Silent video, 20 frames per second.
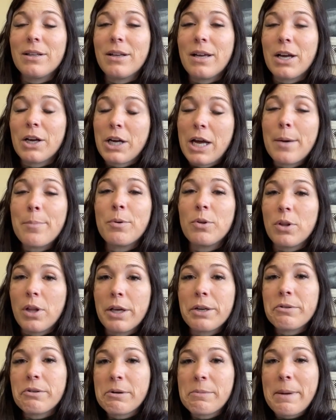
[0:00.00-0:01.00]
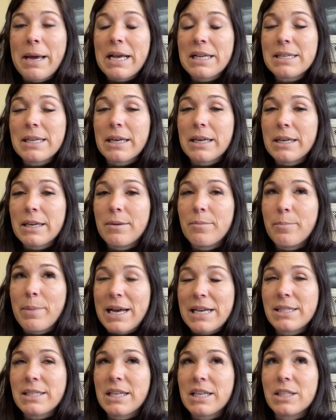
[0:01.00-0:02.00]
a couple laundry bas-
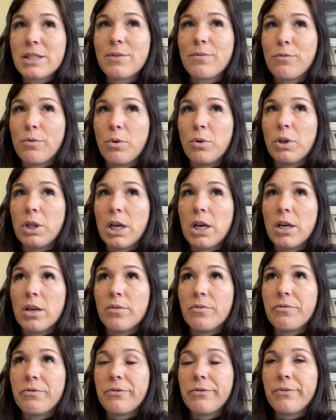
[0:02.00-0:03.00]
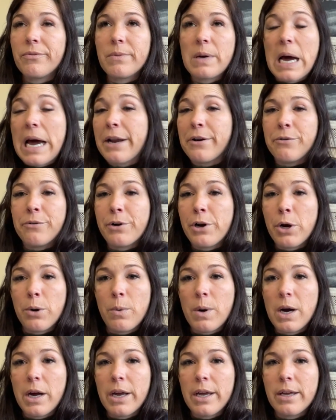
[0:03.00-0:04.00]
baskets full of I don't know
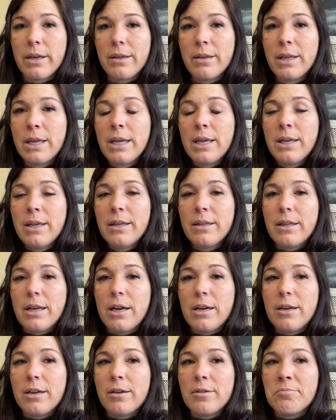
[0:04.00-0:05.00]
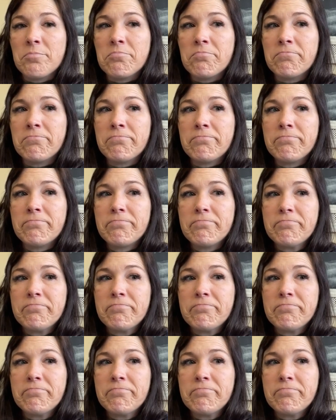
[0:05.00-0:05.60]
what, um,